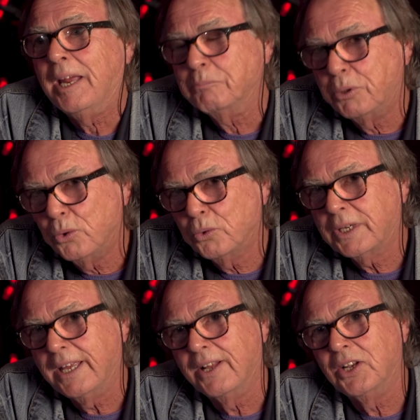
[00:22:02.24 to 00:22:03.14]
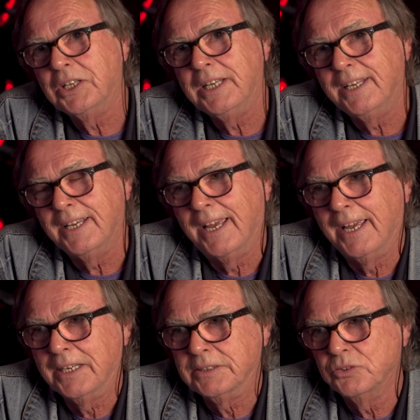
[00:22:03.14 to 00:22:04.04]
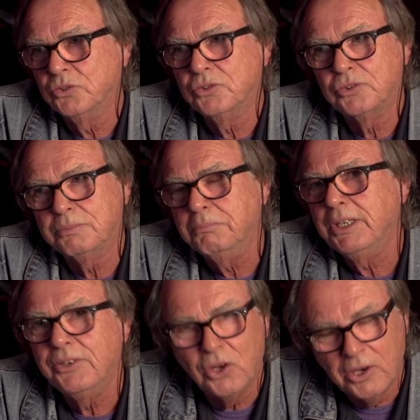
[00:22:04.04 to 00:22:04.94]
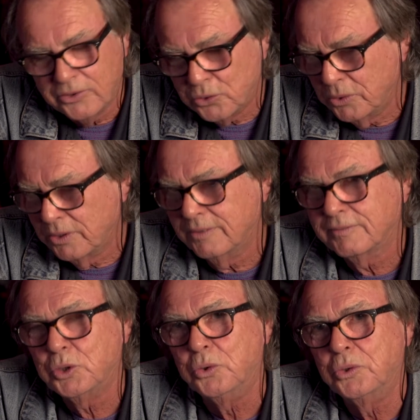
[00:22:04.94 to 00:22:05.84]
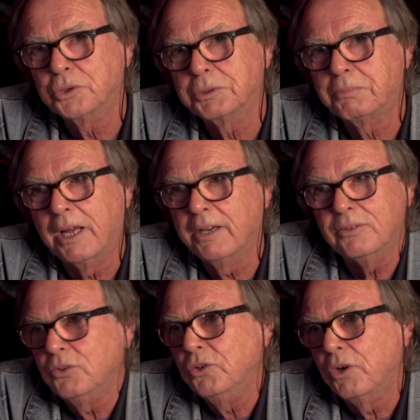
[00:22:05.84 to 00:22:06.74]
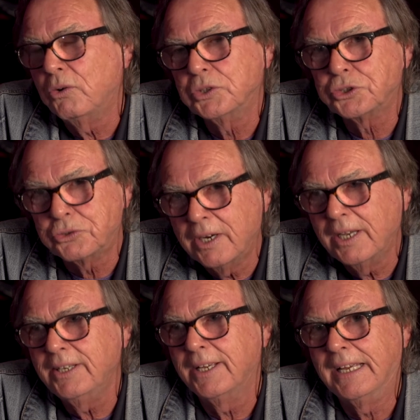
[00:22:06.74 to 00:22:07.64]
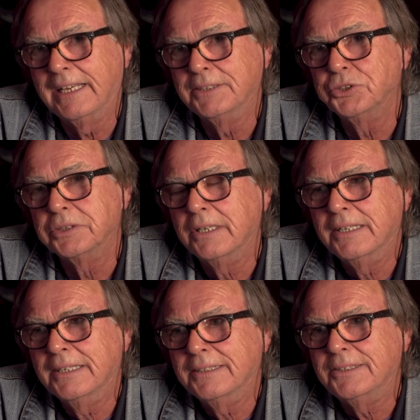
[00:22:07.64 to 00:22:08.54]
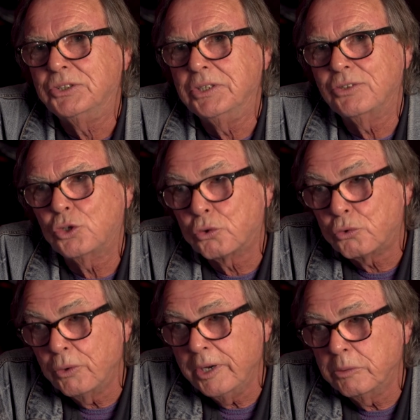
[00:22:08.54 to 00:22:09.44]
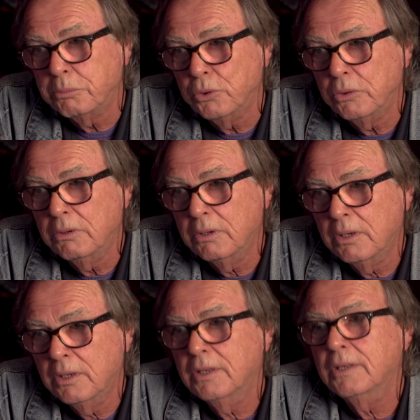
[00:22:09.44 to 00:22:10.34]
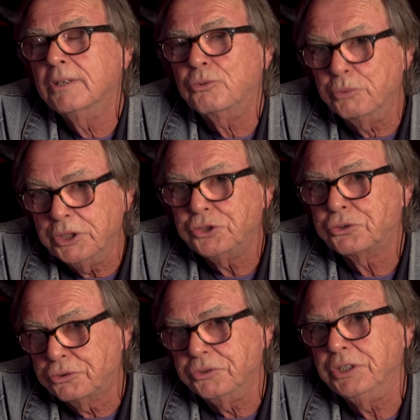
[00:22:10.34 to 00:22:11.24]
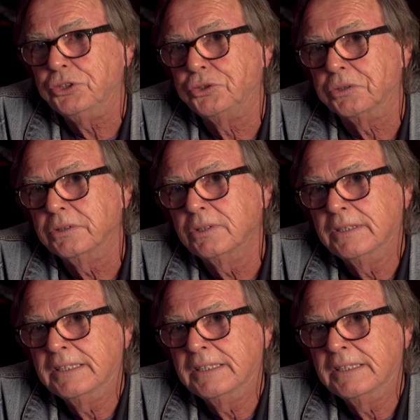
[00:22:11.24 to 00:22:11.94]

Paul Kelly and Midnight Oil, of course. But, Australia has this incredible, rich tradition